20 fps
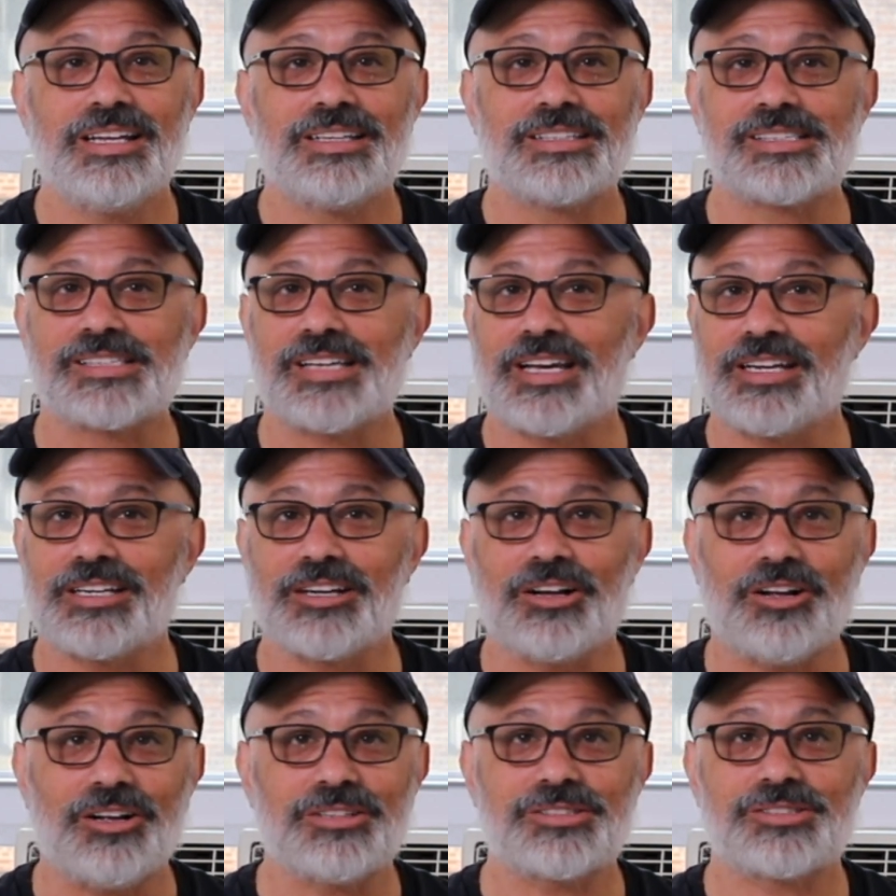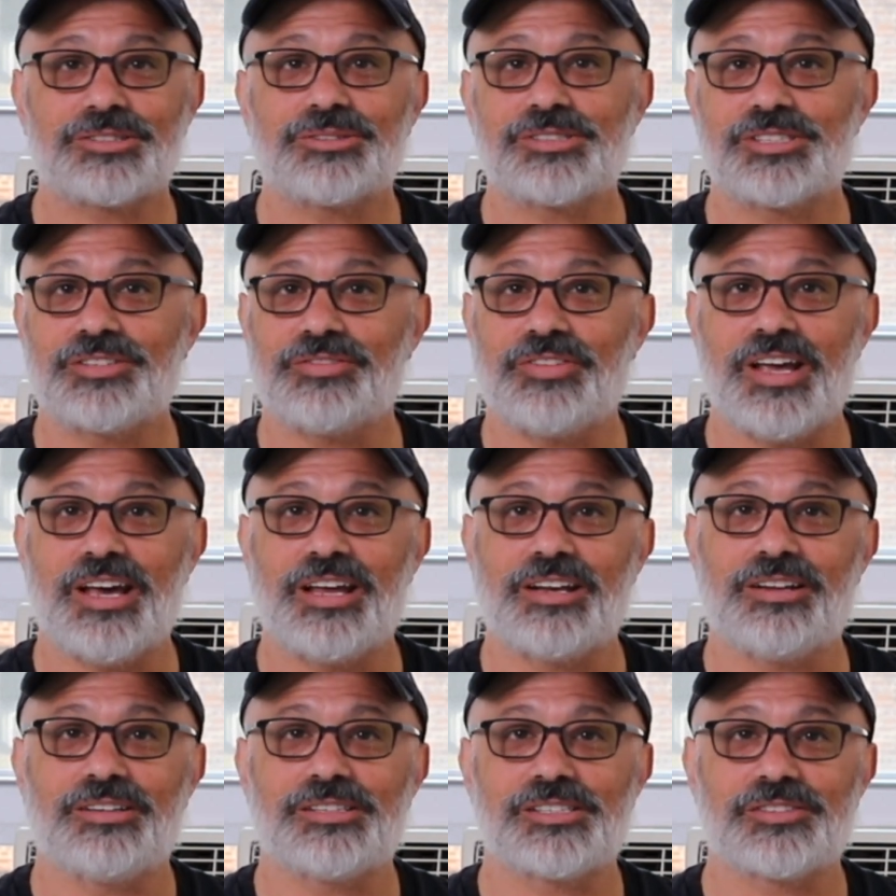designing all sorts of
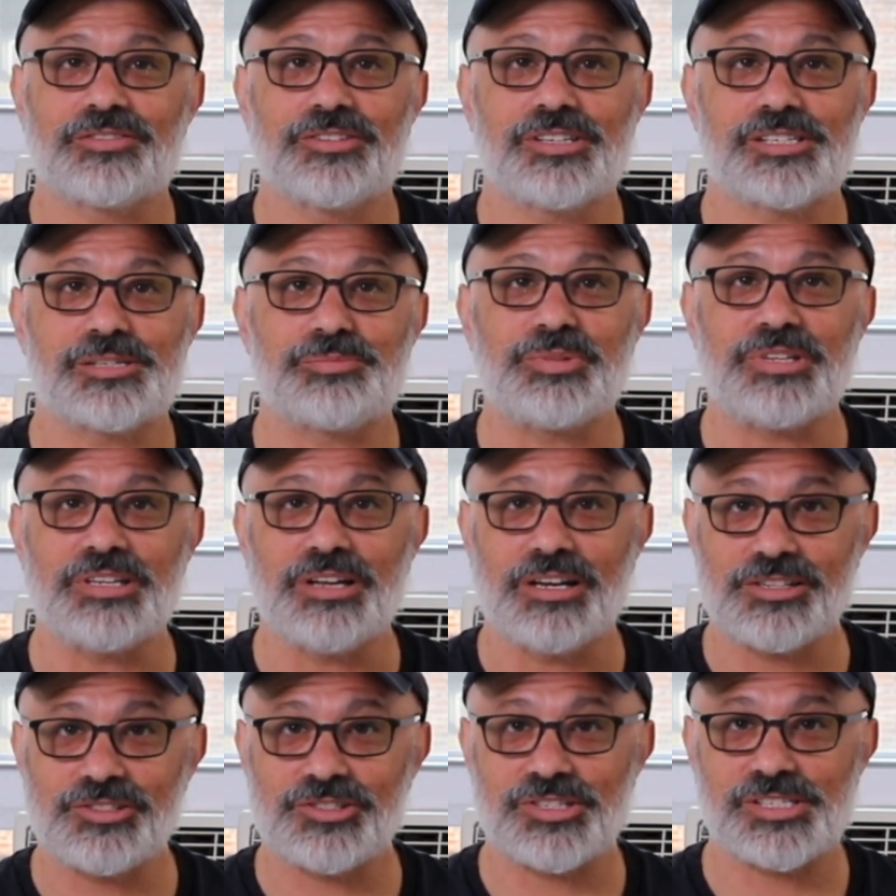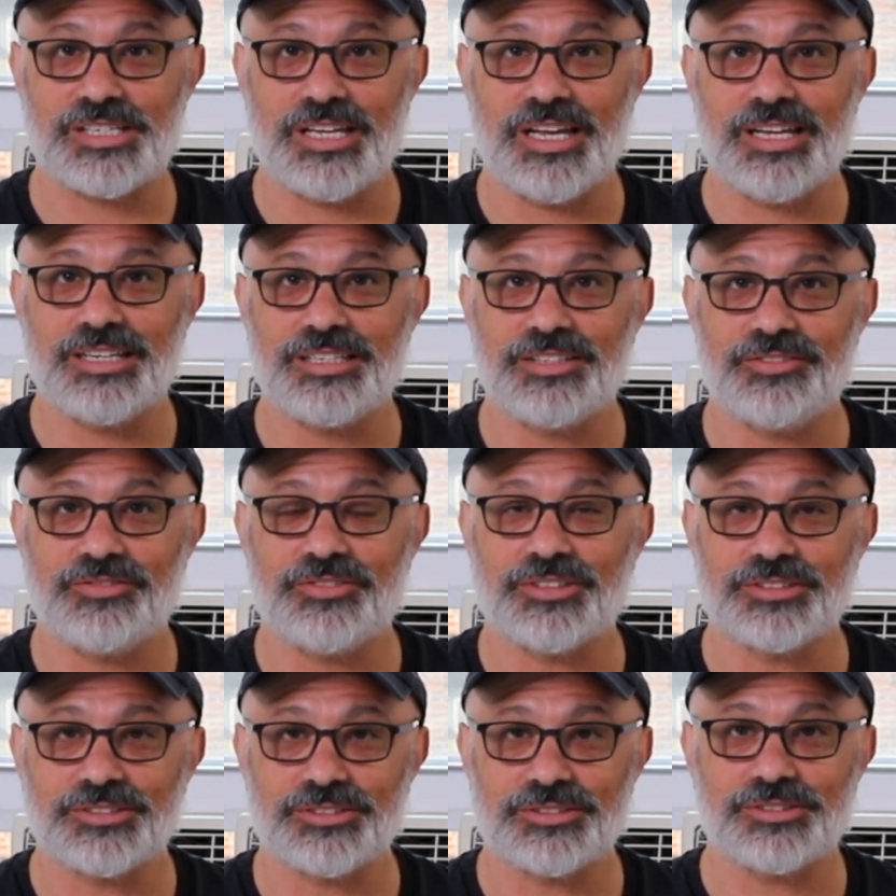add-ons for this beyond just ND
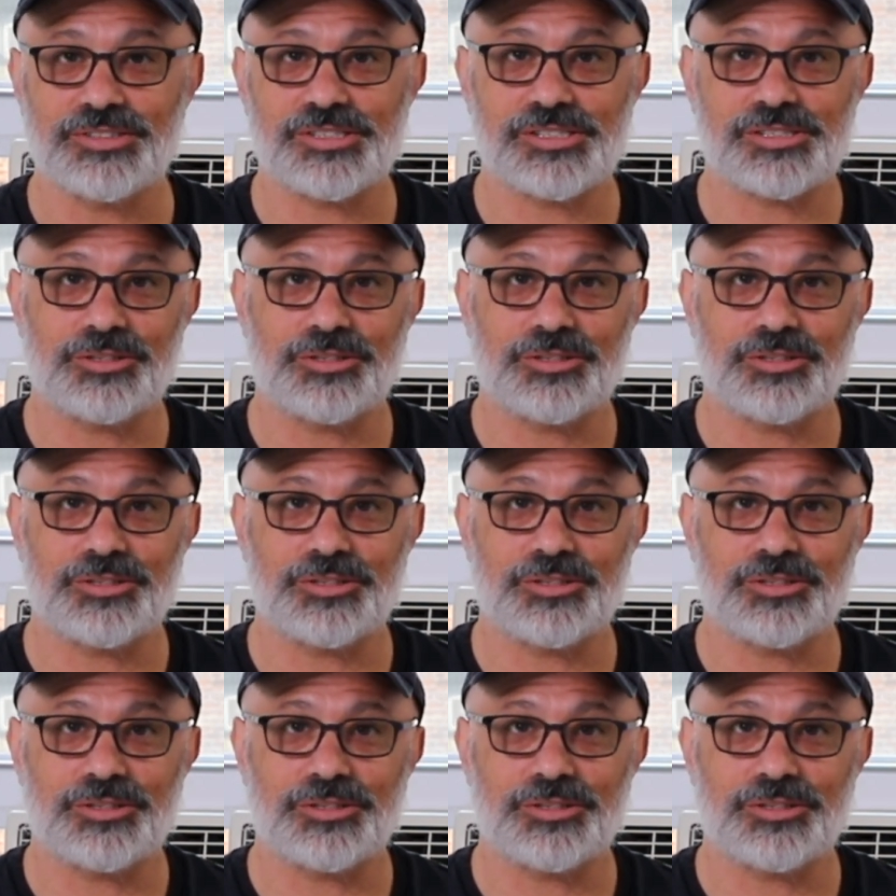filters.